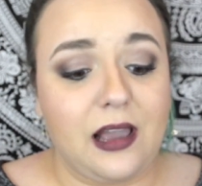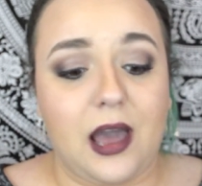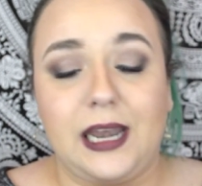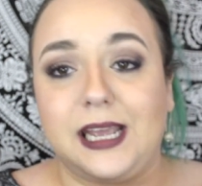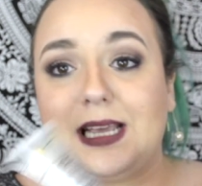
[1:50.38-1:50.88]
I
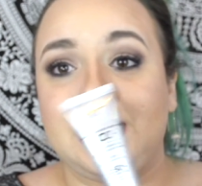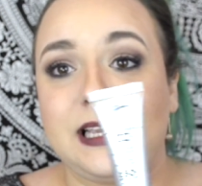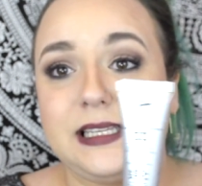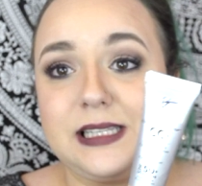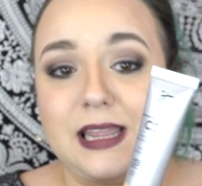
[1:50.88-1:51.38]
got
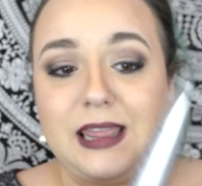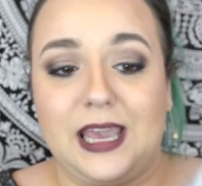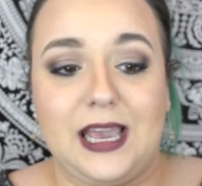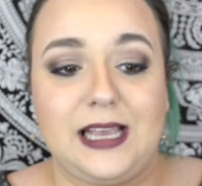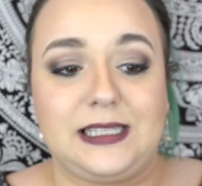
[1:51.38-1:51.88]
is
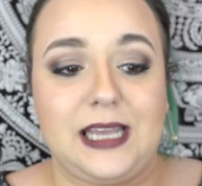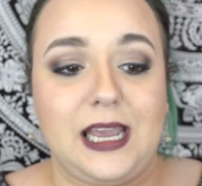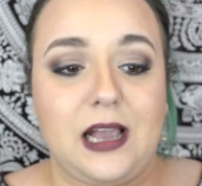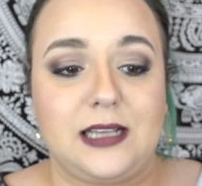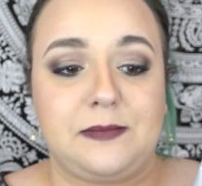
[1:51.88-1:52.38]
this
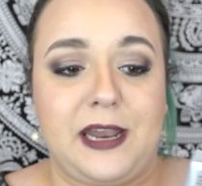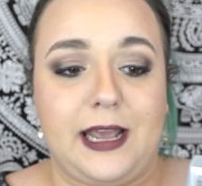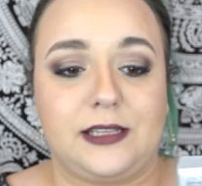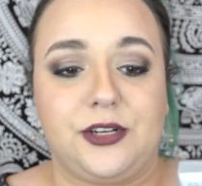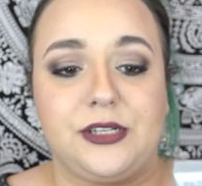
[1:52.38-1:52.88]
It
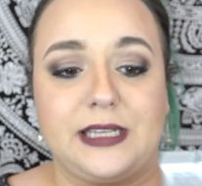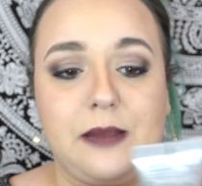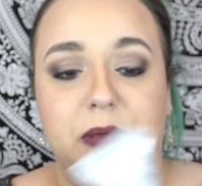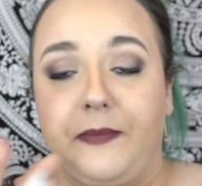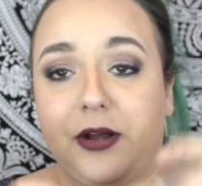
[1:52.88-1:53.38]
Cosmetics Your
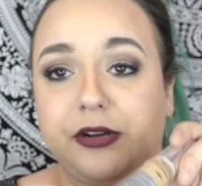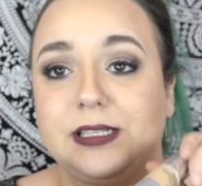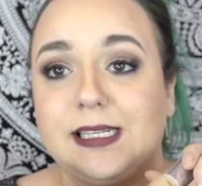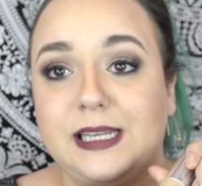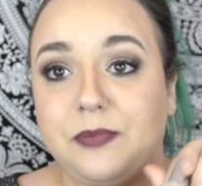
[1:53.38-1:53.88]
Skin But Better
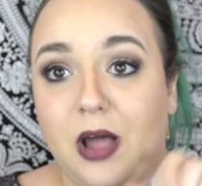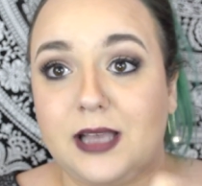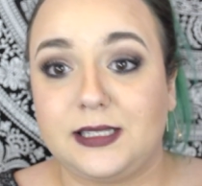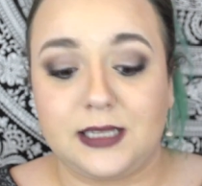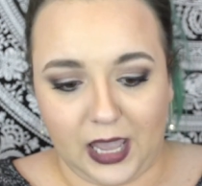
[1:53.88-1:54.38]

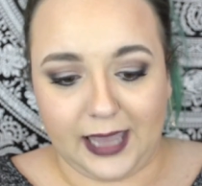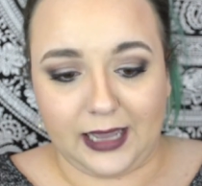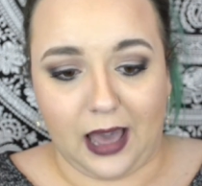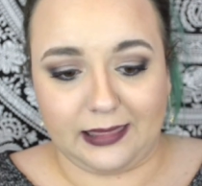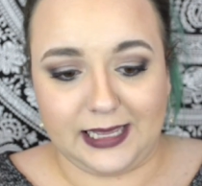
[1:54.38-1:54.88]
CC+. I
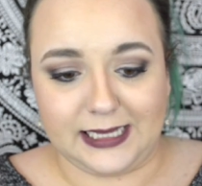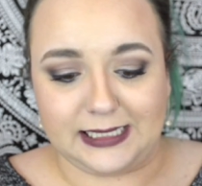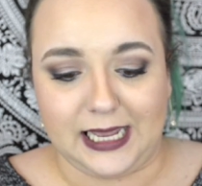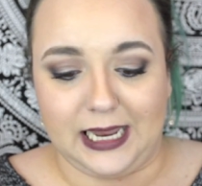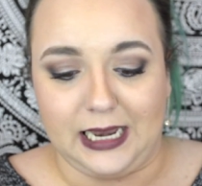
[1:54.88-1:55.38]
got this
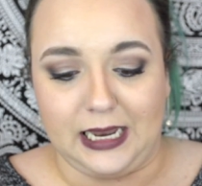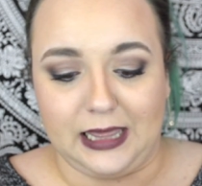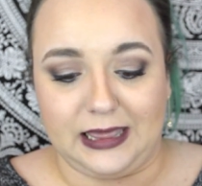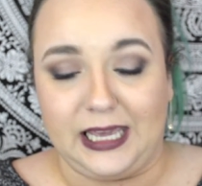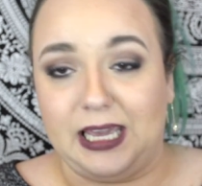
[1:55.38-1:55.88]
in
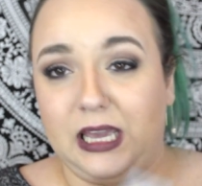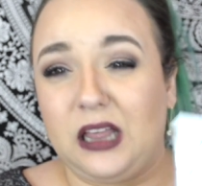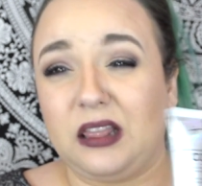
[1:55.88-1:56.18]
the